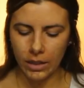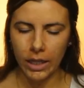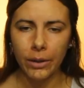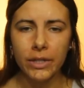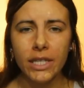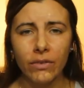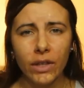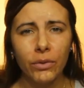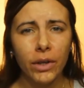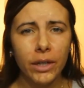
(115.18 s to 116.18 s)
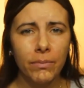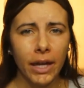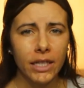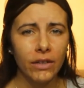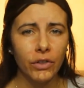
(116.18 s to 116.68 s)
And I would definitely
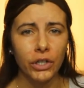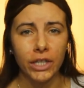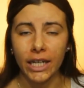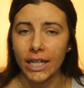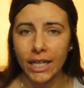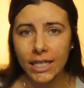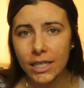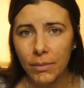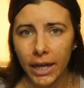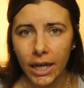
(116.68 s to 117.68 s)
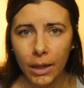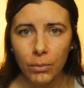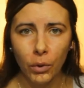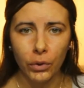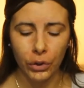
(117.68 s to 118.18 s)
recommend if you're getting into
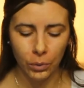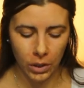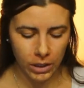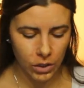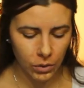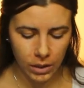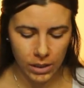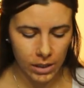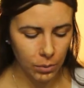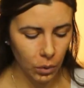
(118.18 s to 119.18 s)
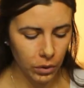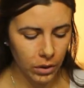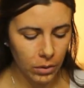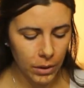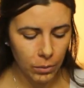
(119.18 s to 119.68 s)
makeup or you're wanting to explore a
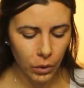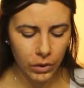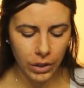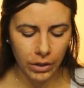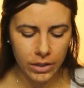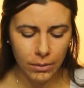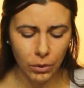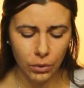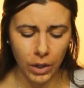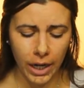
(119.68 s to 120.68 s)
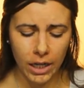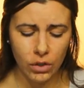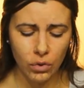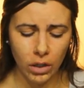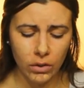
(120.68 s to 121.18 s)
little bit more, there are some
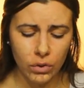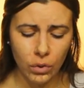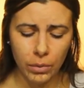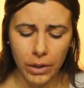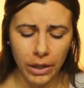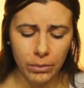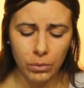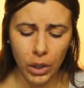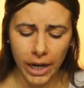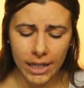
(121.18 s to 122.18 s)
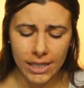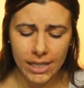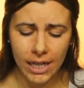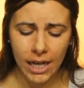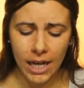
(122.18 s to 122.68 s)
great drugstore
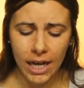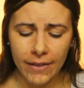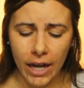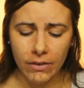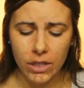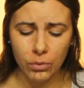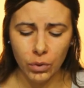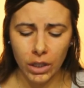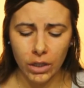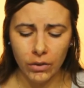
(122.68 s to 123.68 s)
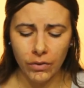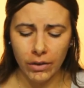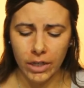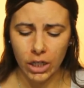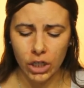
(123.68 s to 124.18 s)
brands that have some really good
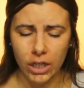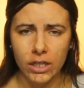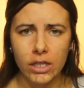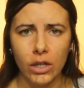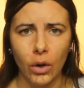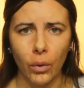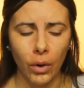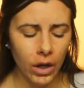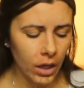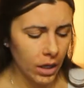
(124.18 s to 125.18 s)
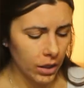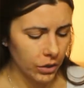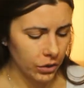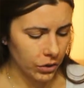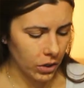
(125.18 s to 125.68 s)
foundations, so
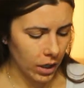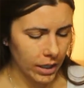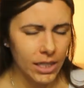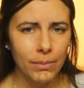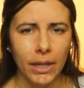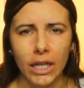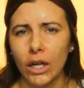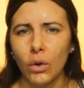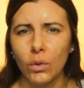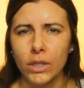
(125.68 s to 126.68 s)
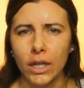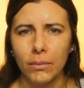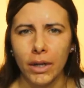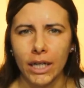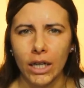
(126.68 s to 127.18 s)
you're not spending a whole ton
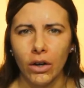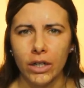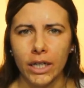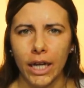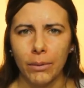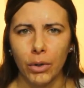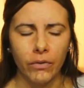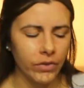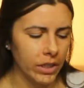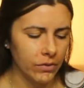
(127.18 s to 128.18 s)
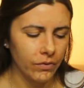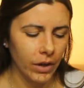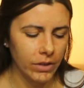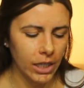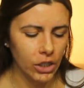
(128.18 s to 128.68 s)
of money on a name brand
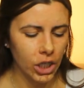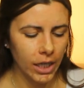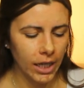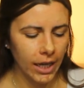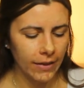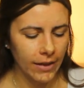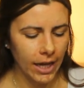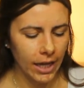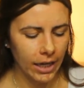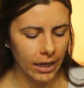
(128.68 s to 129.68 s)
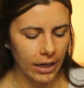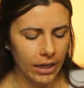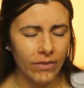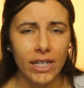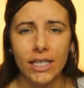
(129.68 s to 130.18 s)
foundation and then
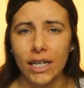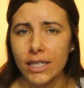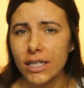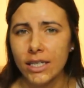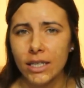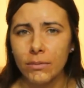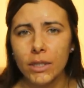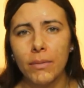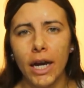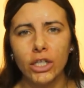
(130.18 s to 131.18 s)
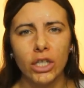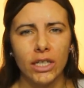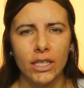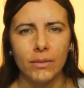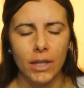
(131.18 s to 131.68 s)
if it doesn't seem to match,
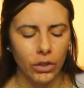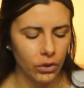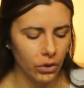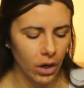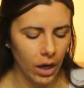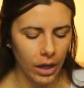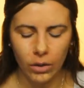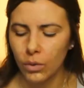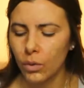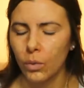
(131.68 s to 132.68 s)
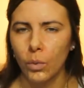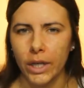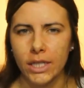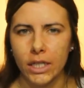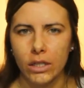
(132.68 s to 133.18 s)
then it seems like you're not
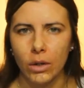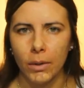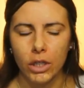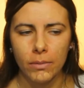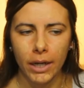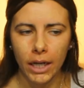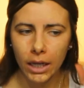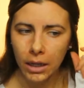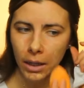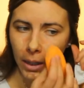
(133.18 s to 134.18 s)
wasting so much money.